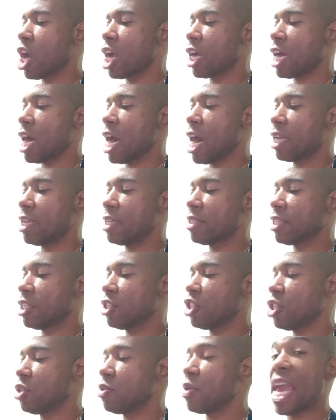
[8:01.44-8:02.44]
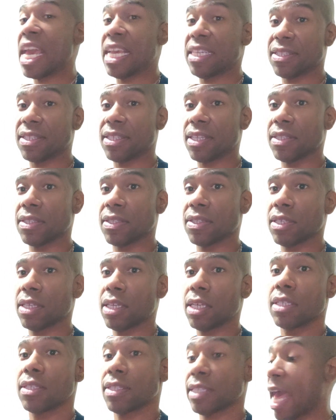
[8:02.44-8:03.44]
arcanas and two aces.
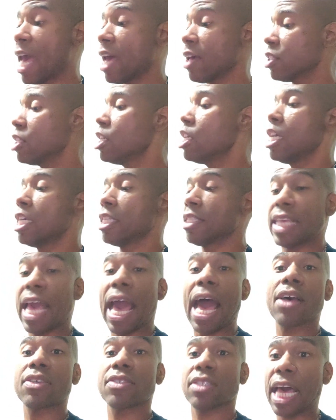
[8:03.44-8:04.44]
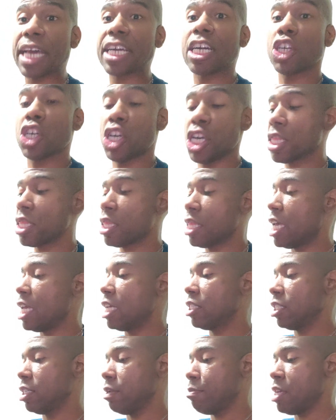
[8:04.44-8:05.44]
Sound, sounds like a good
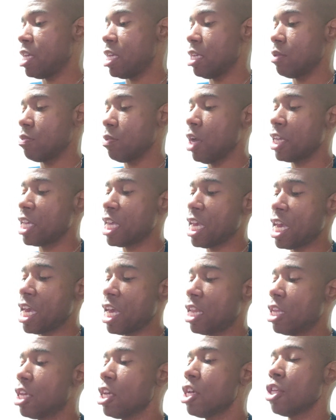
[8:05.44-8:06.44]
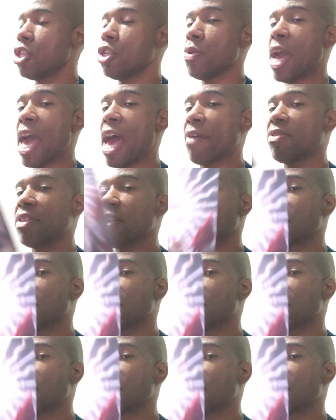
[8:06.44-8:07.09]
thing to me. Again, you have the